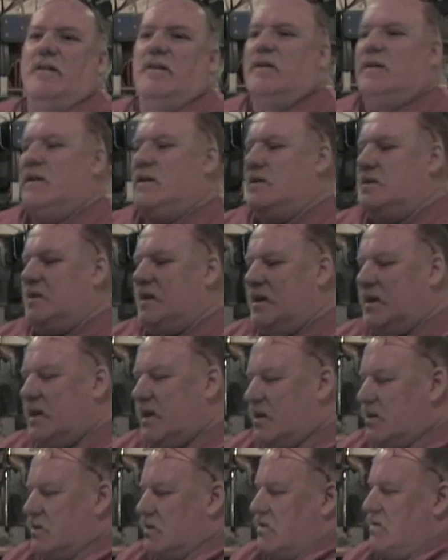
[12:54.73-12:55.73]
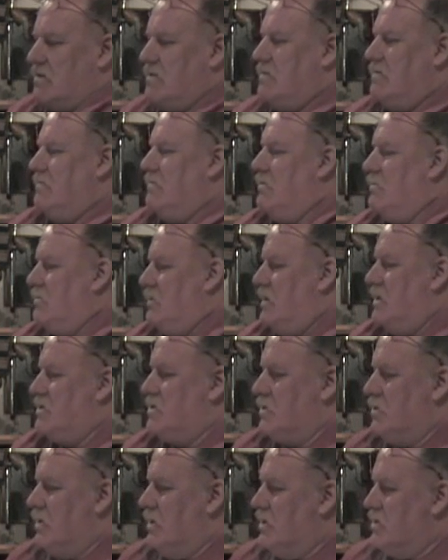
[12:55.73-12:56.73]
And I guess, you know,
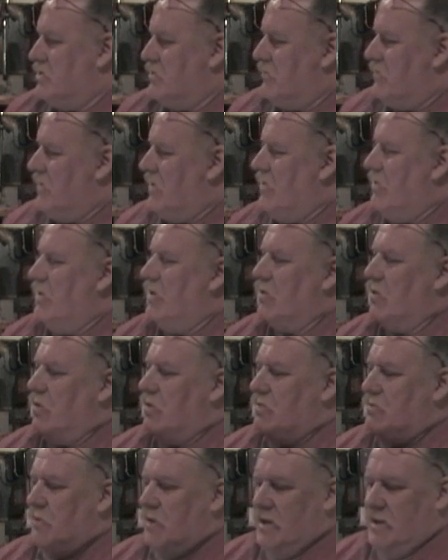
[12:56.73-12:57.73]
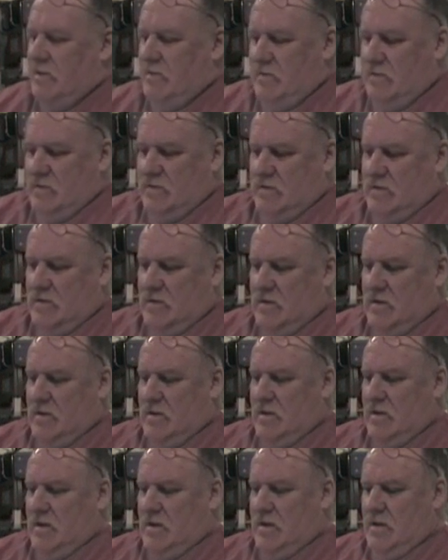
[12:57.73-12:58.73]
it's a very old one,
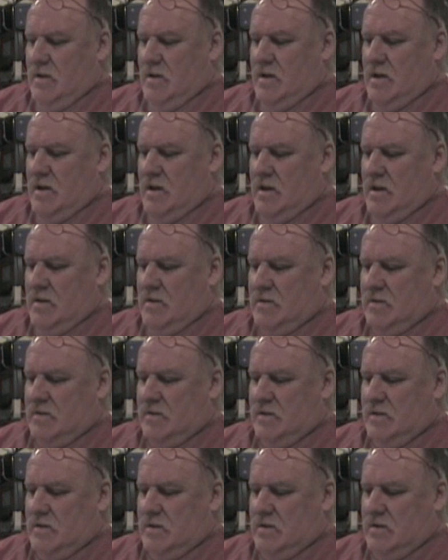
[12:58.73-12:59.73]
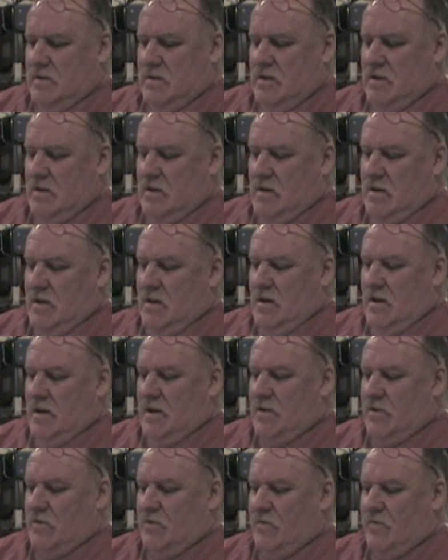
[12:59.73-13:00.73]
and I
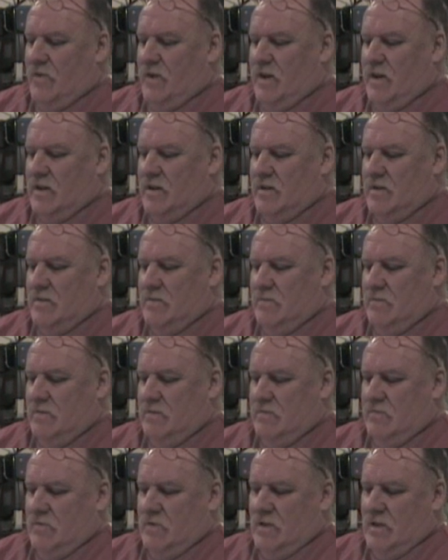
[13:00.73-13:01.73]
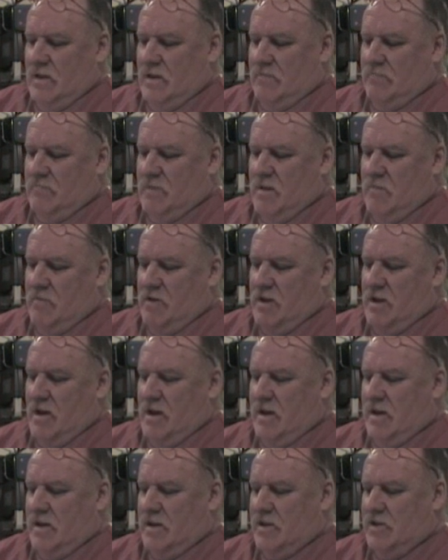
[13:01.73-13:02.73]
don't know if I can, well, maybe I
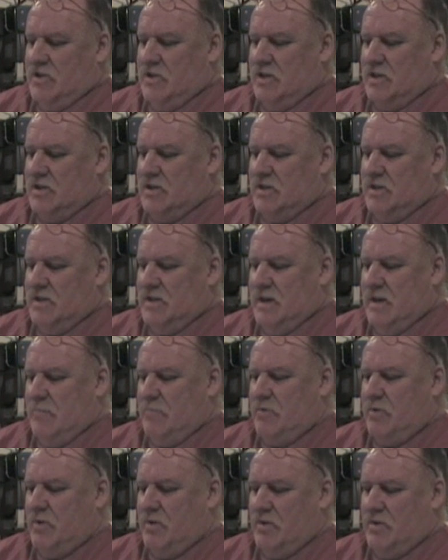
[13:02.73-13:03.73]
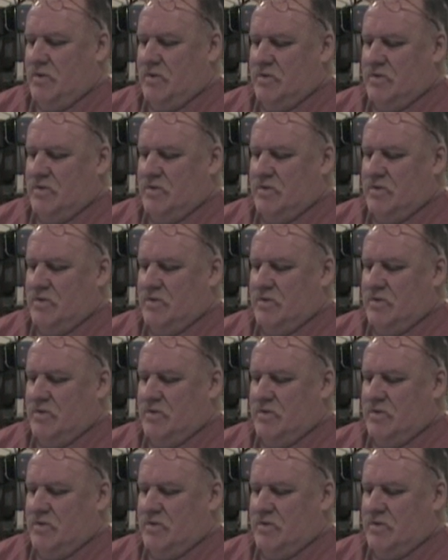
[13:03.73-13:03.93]
can adjust the depth on it